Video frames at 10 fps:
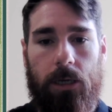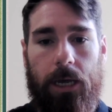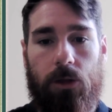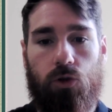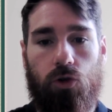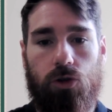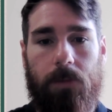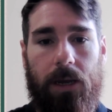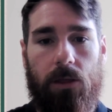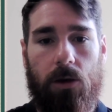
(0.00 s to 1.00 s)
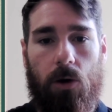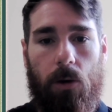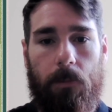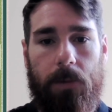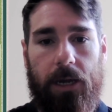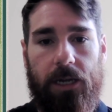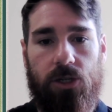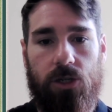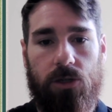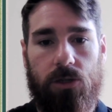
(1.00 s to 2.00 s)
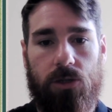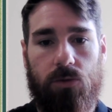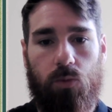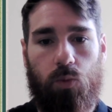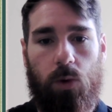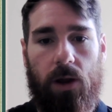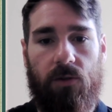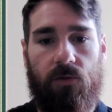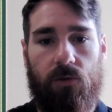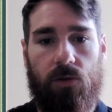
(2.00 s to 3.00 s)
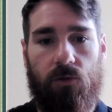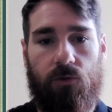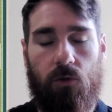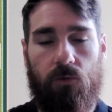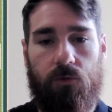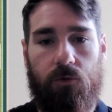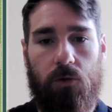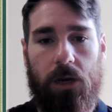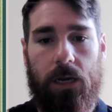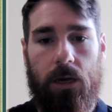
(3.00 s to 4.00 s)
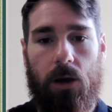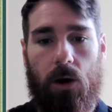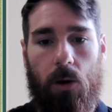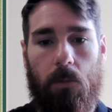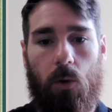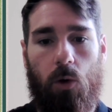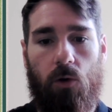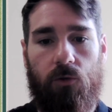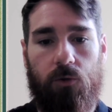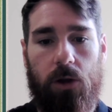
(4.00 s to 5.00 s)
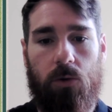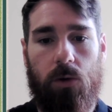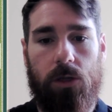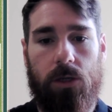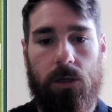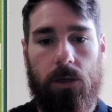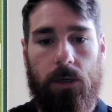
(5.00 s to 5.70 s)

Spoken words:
It does mean that combinations with the front three are more frequent.